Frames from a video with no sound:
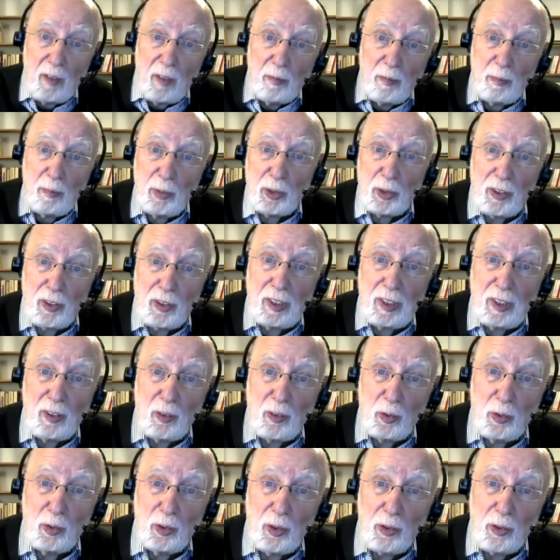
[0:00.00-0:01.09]
put
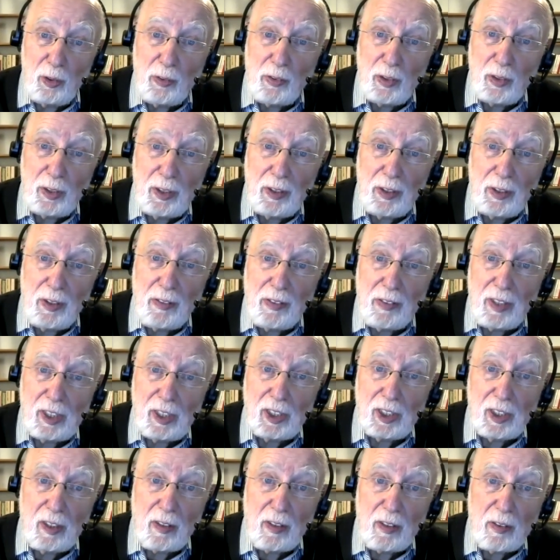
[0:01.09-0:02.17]
into those
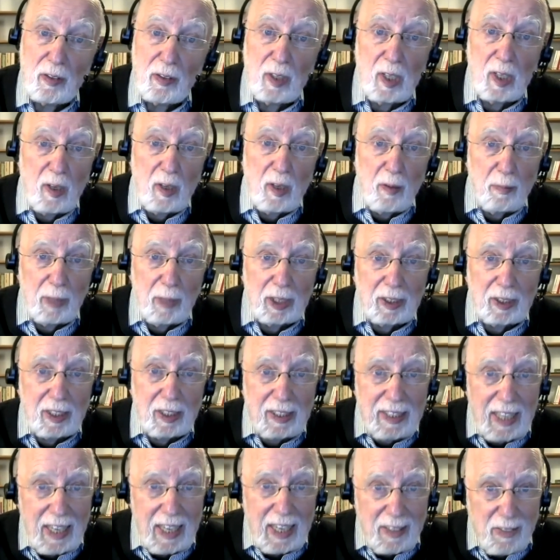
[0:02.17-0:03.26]
organizations, but
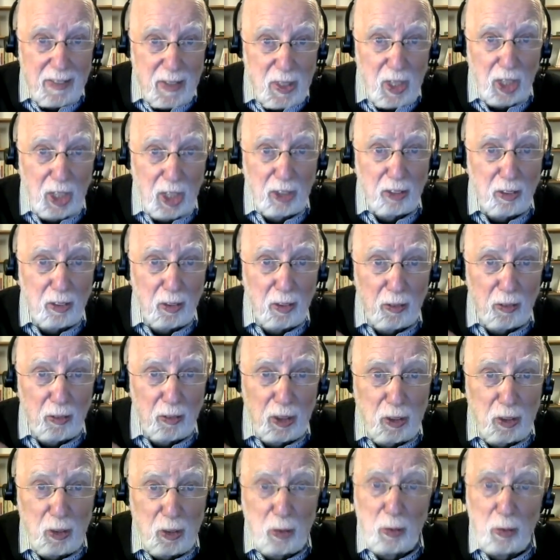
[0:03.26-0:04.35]
it has not
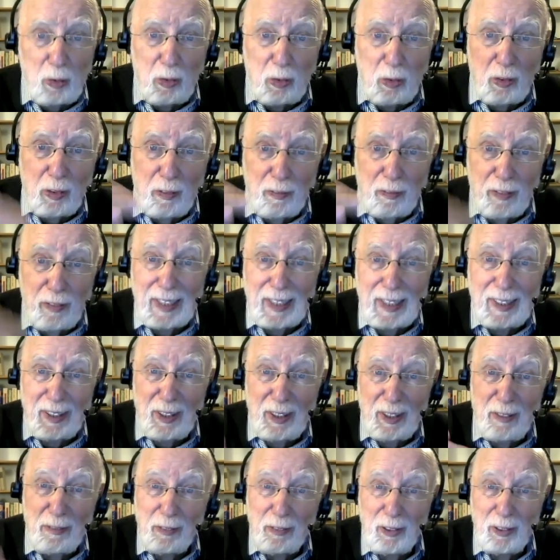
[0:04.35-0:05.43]
reduced fine
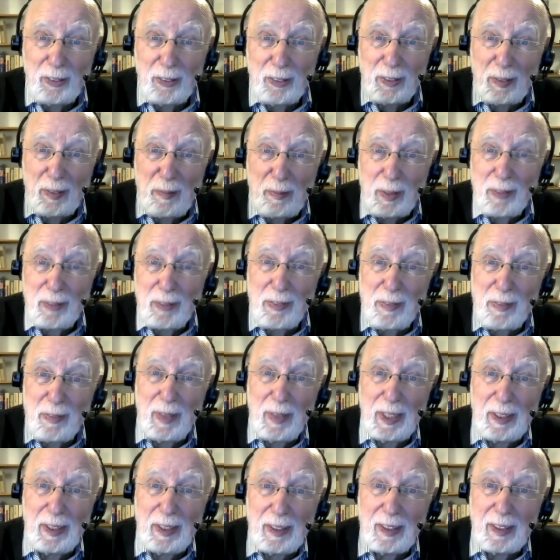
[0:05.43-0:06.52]
default
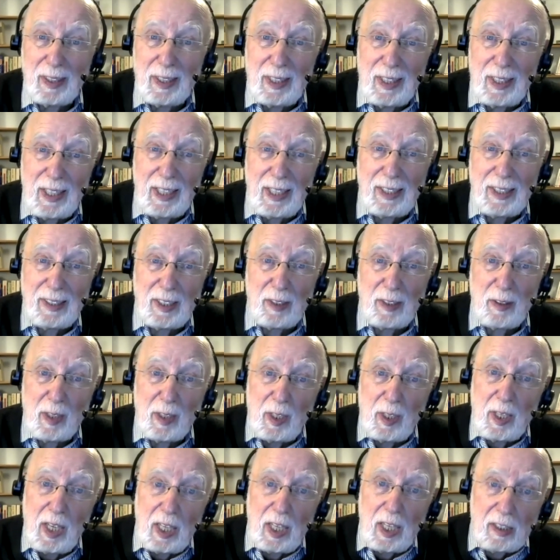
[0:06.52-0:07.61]
imprisonment. And
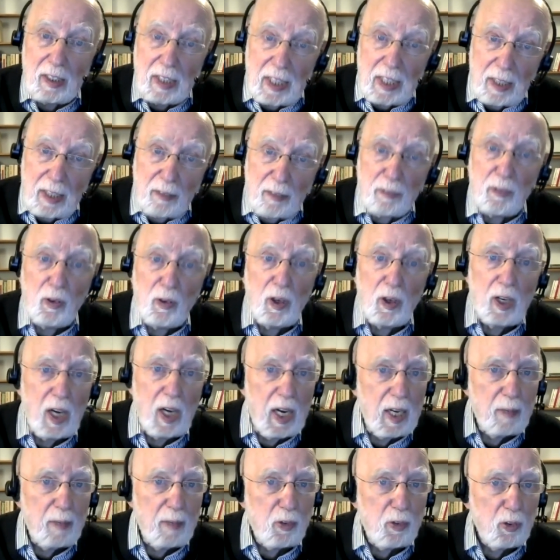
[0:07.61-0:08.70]
therefore,
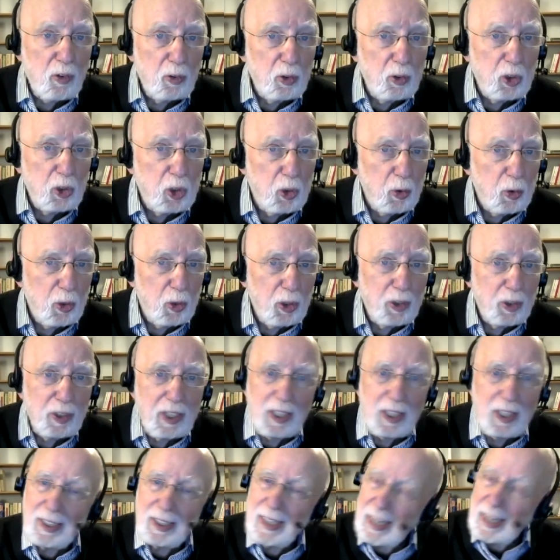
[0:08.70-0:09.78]
I'm so sure
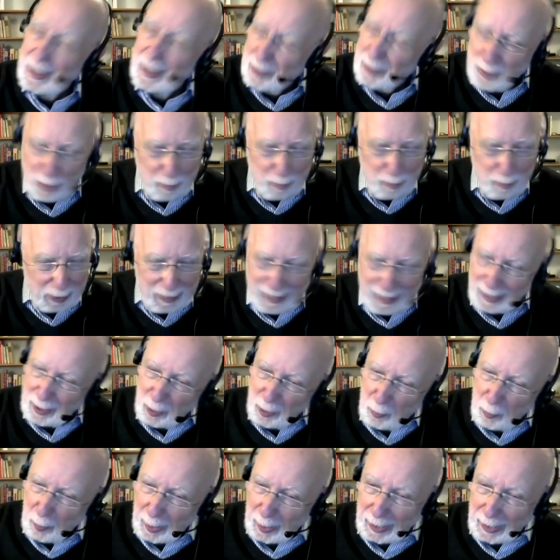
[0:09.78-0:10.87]
that it has to be done
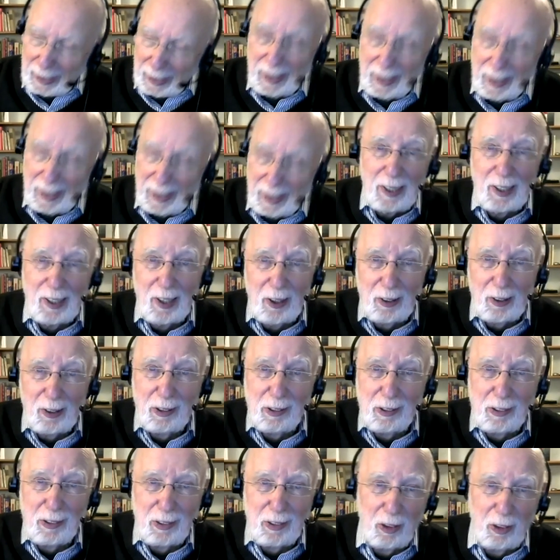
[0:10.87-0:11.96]
away lock,
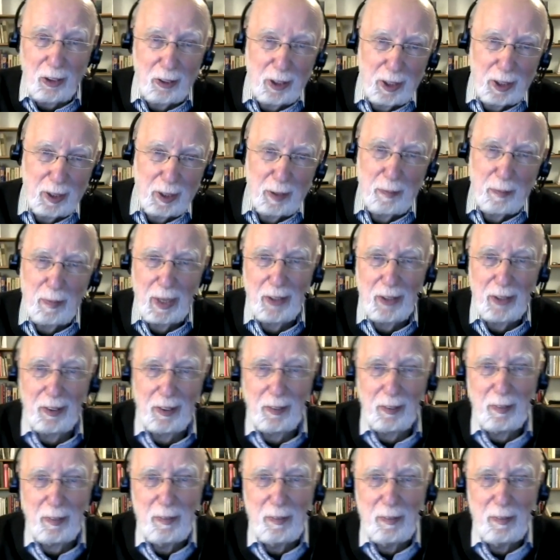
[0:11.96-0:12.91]
stock, and barrel.